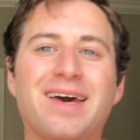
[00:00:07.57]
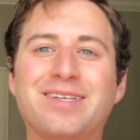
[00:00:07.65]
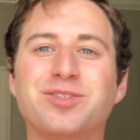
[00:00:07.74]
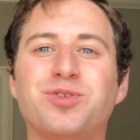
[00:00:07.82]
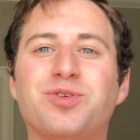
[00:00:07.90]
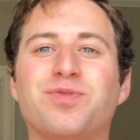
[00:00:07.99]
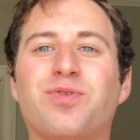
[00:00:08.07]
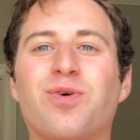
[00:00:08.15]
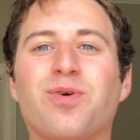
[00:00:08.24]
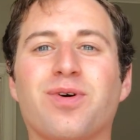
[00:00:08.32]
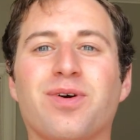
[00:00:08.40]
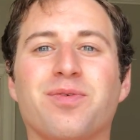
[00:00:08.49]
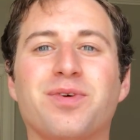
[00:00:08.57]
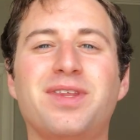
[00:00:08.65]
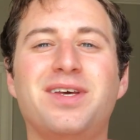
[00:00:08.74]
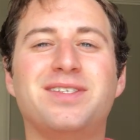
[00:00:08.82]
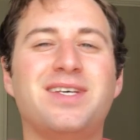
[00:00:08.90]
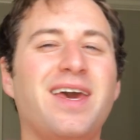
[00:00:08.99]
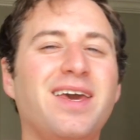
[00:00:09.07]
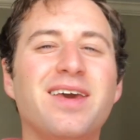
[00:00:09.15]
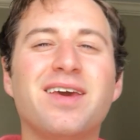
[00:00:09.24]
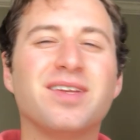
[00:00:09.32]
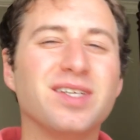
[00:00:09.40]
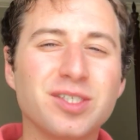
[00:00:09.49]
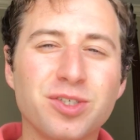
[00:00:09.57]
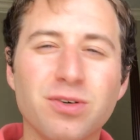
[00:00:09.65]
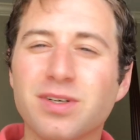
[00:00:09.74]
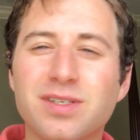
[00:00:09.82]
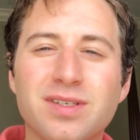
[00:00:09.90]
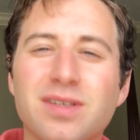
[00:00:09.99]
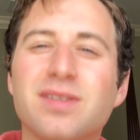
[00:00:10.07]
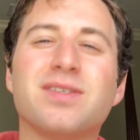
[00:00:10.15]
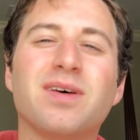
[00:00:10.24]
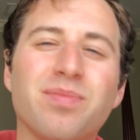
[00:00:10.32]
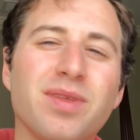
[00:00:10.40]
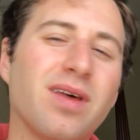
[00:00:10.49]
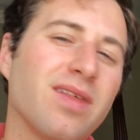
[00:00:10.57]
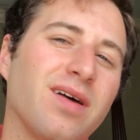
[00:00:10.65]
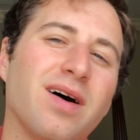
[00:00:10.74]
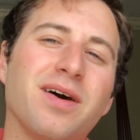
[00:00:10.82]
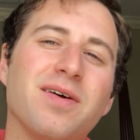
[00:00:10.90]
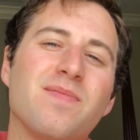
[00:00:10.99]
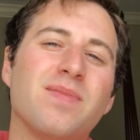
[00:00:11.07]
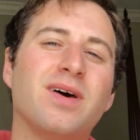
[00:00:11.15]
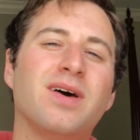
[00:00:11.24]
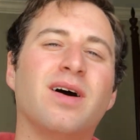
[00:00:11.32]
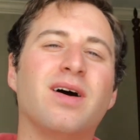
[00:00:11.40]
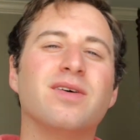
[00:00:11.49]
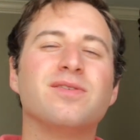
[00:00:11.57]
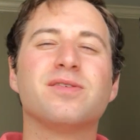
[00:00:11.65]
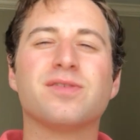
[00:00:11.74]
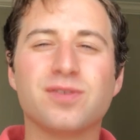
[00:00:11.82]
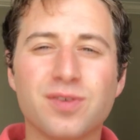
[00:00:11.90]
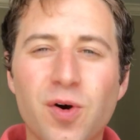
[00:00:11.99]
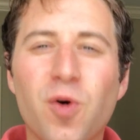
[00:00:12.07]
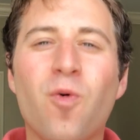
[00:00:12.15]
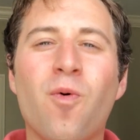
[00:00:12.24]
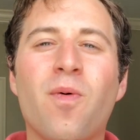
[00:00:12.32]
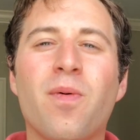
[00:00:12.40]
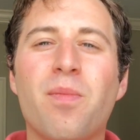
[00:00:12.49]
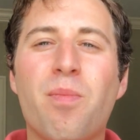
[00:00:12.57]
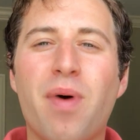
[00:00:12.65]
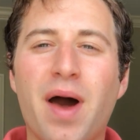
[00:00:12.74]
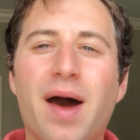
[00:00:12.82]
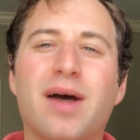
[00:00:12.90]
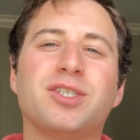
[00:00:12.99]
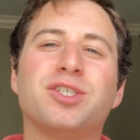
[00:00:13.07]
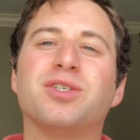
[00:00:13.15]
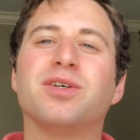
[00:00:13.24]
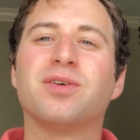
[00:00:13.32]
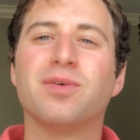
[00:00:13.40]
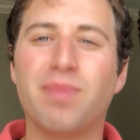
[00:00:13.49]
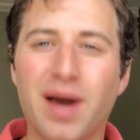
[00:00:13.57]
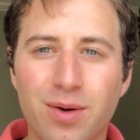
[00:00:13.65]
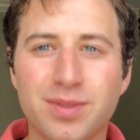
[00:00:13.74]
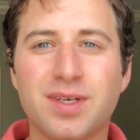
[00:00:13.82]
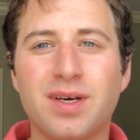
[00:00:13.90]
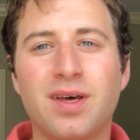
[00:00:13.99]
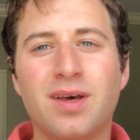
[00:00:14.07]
and for really taking an interest in something that I am so passionate about.